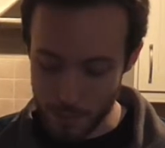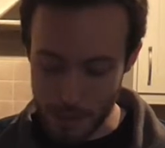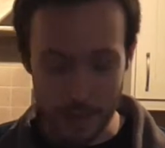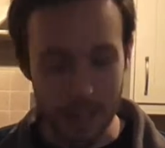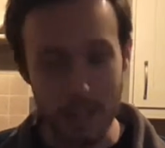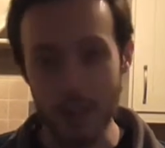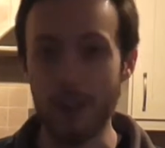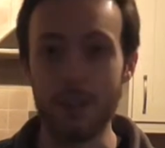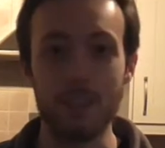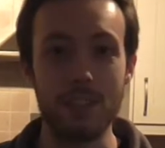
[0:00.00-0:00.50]

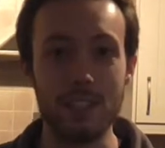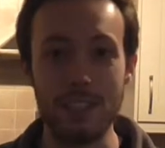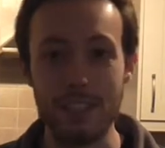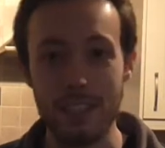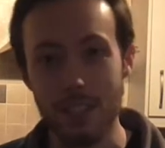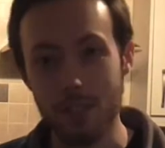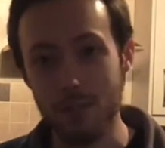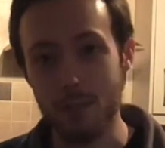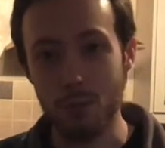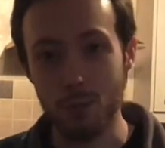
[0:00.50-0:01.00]
by God, it
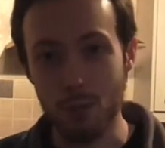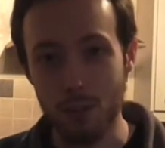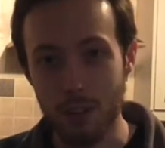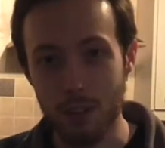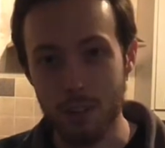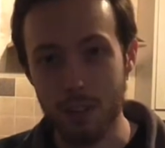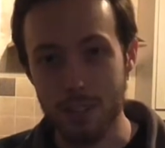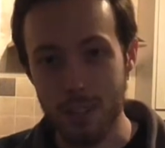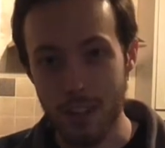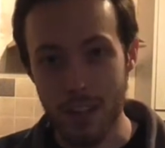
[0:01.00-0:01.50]
saves you a
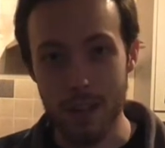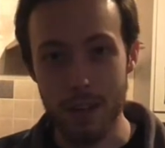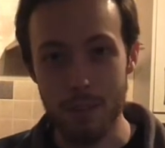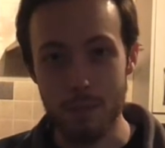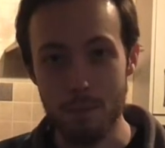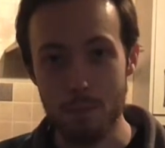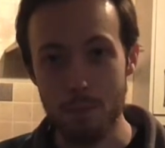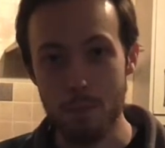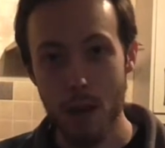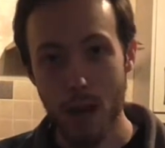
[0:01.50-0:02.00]
lot of time.